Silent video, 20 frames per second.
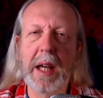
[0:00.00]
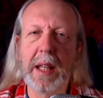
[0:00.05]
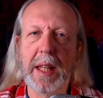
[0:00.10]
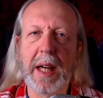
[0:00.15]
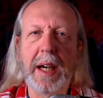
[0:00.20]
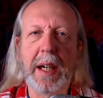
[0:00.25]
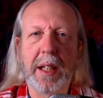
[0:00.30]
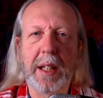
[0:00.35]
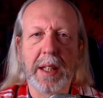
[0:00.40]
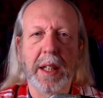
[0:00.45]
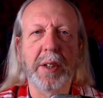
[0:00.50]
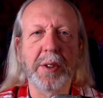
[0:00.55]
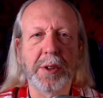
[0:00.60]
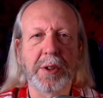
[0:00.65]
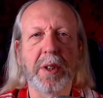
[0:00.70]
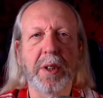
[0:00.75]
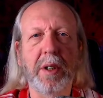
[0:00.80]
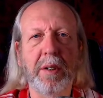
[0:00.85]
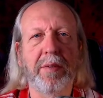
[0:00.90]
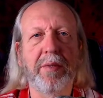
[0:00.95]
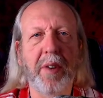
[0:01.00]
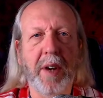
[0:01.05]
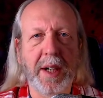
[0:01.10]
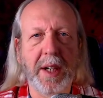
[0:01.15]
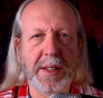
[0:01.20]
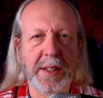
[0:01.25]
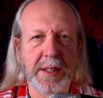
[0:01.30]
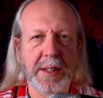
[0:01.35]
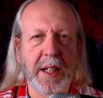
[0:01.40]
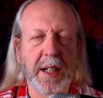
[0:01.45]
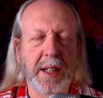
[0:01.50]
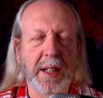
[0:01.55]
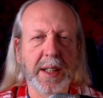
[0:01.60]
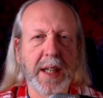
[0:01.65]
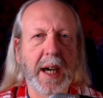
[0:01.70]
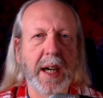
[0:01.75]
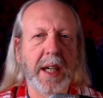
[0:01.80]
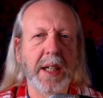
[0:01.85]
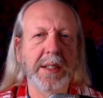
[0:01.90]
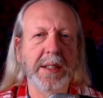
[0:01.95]
I like little short
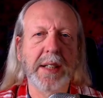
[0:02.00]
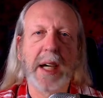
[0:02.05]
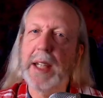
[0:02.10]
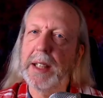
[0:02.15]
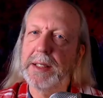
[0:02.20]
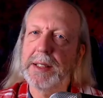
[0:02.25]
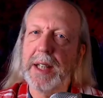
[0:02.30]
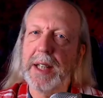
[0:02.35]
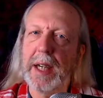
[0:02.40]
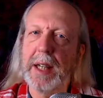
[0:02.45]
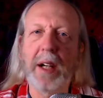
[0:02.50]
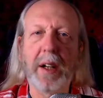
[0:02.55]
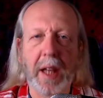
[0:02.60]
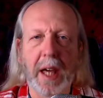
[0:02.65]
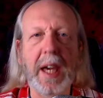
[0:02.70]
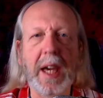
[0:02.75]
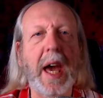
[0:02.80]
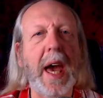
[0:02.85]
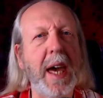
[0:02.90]
phrases like that because I can take,